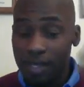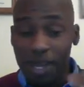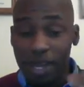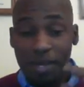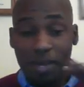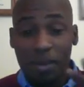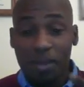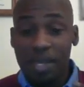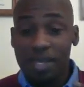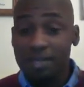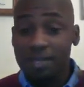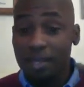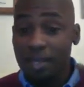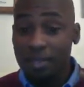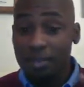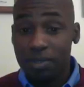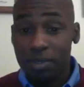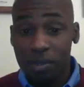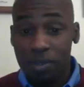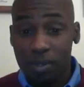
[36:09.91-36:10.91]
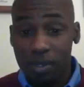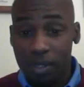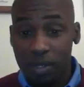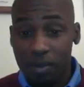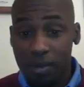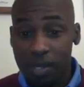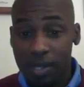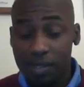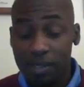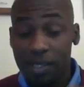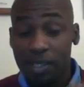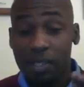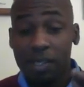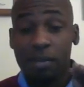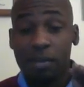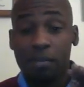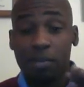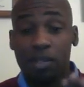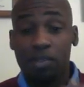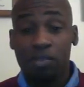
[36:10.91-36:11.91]
And I know that sounds totally crazy,
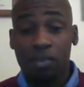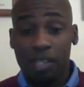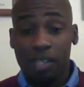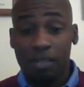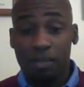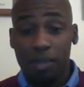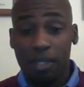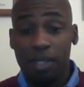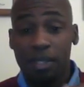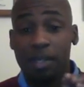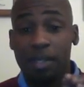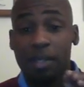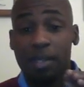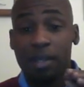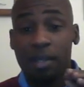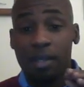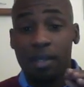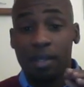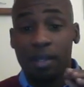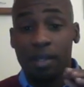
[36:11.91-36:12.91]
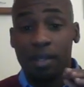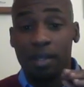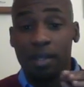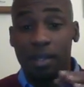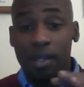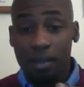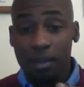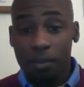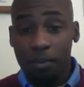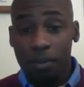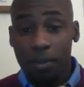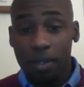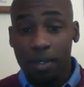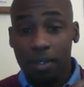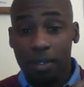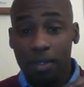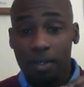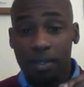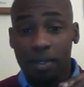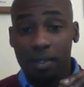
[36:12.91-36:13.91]
but trust me, get the
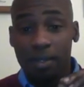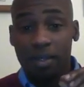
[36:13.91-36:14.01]
book,